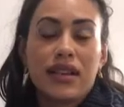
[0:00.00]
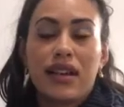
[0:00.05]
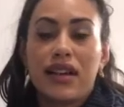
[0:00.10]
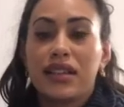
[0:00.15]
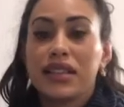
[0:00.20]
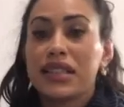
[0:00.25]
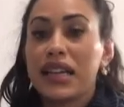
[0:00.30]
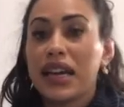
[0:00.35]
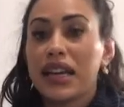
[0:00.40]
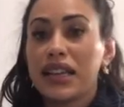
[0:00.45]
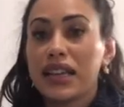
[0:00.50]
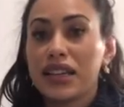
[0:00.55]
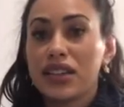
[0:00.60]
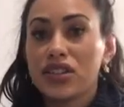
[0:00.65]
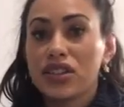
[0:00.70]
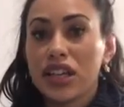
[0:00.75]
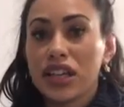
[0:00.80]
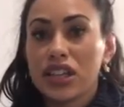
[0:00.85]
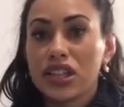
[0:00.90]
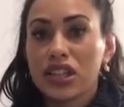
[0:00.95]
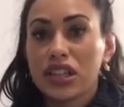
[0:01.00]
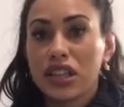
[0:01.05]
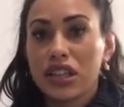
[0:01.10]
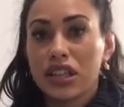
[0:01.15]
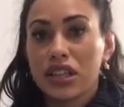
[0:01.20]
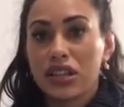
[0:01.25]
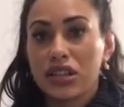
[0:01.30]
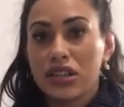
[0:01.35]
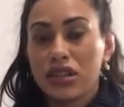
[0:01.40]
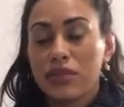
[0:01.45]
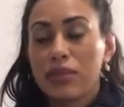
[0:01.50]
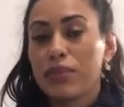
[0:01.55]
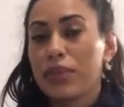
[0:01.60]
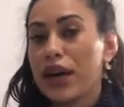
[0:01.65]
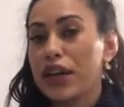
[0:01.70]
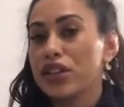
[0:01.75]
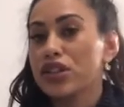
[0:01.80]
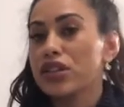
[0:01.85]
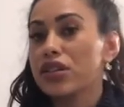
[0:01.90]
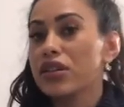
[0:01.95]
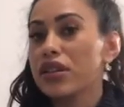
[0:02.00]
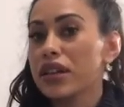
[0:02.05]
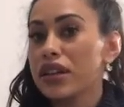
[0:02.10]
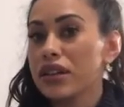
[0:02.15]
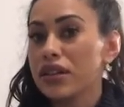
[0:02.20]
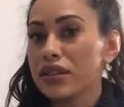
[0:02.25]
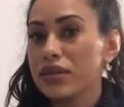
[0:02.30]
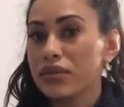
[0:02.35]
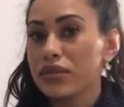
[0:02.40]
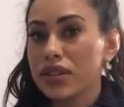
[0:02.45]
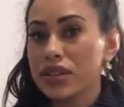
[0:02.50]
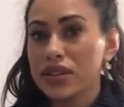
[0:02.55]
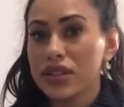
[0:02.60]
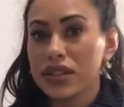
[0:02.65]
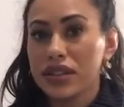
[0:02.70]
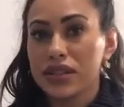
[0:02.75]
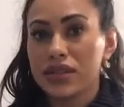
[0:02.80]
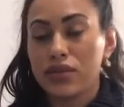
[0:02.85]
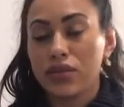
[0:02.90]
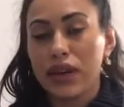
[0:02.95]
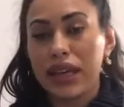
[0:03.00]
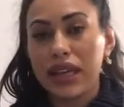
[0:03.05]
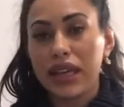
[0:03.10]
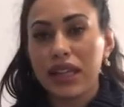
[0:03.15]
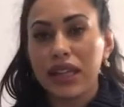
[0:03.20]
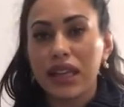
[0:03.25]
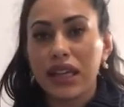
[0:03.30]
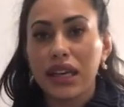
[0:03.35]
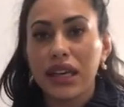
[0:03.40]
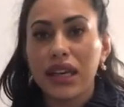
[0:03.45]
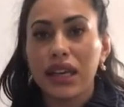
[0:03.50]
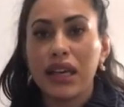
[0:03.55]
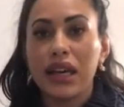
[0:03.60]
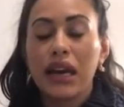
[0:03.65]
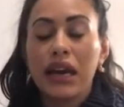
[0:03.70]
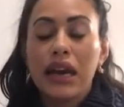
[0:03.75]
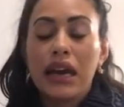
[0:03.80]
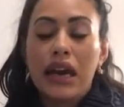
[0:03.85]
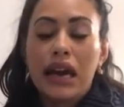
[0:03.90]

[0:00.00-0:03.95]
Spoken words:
a daily injection, Bydureon, which is weekly.